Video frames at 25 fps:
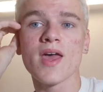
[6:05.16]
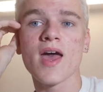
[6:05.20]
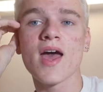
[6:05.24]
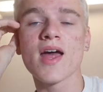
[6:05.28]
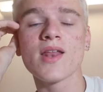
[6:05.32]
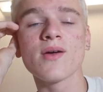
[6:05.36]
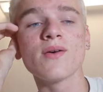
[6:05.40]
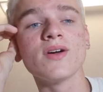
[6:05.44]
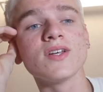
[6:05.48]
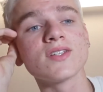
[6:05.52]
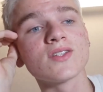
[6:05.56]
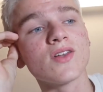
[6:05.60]
yeah.
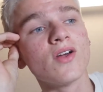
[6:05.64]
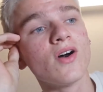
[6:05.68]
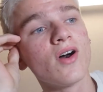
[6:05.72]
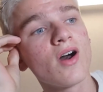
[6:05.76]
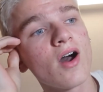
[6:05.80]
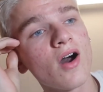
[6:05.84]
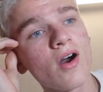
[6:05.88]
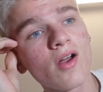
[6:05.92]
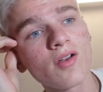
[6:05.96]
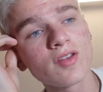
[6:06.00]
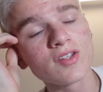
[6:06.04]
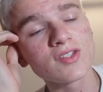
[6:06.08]
Anyways,
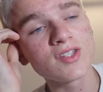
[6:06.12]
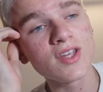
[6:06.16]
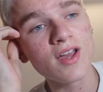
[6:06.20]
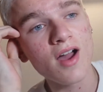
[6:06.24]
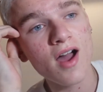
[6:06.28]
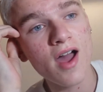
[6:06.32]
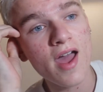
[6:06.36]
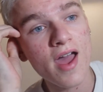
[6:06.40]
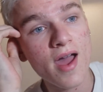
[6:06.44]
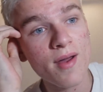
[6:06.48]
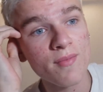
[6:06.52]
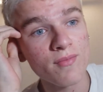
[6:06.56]
look, honestly,
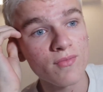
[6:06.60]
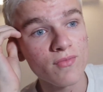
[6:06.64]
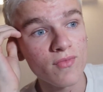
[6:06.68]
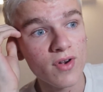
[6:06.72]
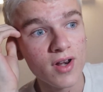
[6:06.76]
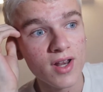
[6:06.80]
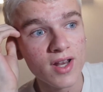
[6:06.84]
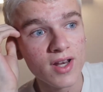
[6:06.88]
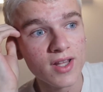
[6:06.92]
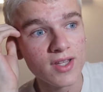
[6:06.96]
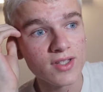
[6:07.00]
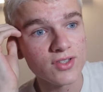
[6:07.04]
I am
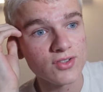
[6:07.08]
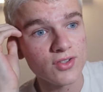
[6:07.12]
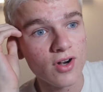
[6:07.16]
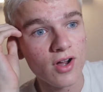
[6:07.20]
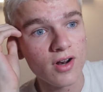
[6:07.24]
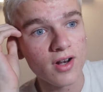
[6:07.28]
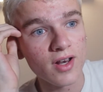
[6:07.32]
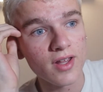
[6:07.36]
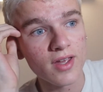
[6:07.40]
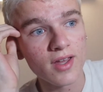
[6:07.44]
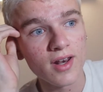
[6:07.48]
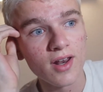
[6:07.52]
really
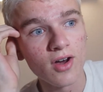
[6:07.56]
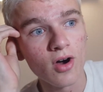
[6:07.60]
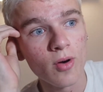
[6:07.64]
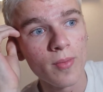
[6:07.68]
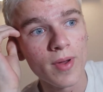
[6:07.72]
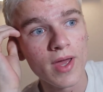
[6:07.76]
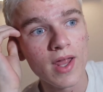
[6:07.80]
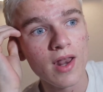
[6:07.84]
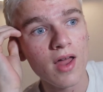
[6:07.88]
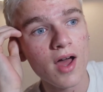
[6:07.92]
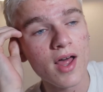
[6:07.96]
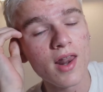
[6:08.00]
struggling a little
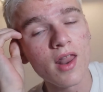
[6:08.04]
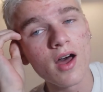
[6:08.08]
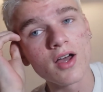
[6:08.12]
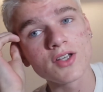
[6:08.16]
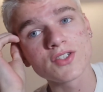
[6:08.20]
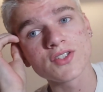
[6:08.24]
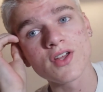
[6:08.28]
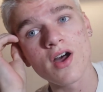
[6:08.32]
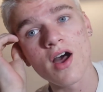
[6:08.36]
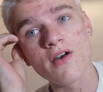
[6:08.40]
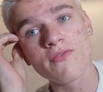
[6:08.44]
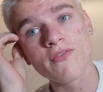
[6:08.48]
bit. Like
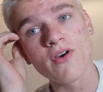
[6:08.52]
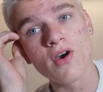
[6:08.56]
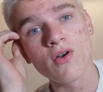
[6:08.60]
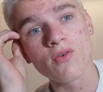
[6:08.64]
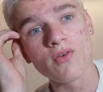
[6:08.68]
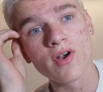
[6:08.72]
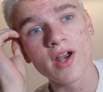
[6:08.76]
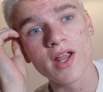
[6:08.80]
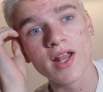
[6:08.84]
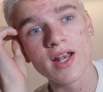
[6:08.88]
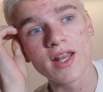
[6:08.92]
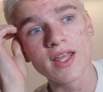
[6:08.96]
last night, I felt
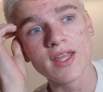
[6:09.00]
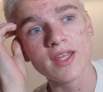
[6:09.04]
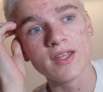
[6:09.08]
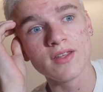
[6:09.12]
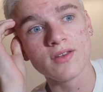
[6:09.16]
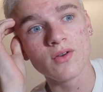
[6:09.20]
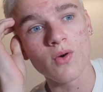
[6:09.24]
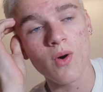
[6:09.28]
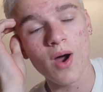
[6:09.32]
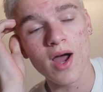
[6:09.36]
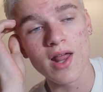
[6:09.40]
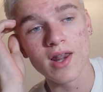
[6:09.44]
really
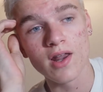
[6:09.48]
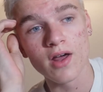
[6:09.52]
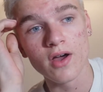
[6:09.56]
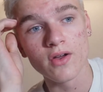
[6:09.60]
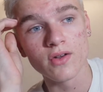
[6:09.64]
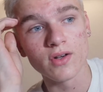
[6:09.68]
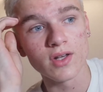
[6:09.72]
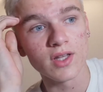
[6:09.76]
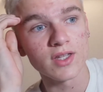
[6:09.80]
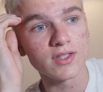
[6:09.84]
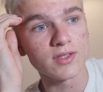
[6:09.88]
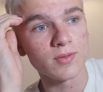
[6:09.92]
quite
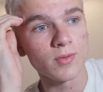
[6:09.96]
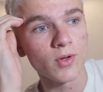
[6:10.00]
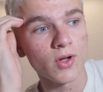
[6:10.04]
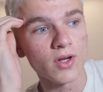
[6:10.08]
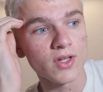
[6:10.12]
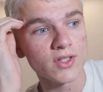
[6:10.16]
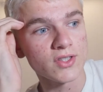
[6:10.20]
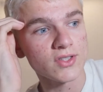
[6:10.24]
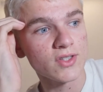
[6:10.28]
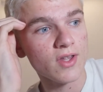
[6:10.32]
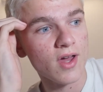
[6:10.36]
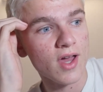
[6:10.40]
lonely to be honest.